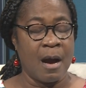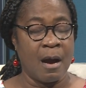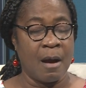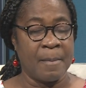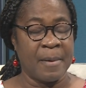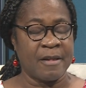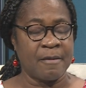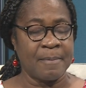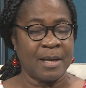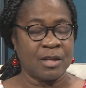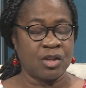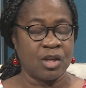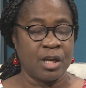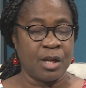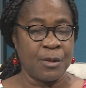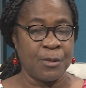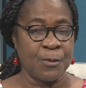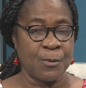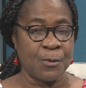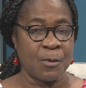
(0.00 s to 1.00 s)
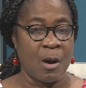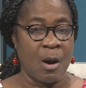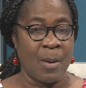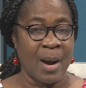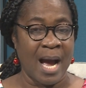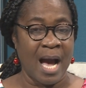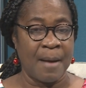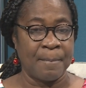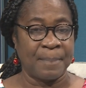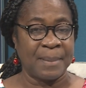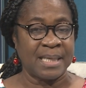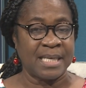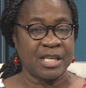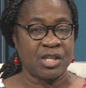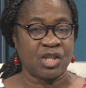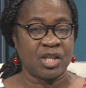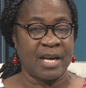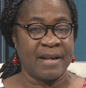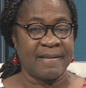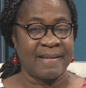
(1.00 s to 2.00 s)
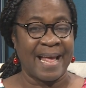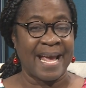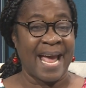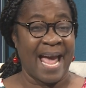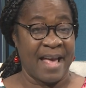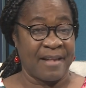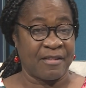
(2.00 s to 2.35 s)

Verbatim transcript: um, especially through our competitions like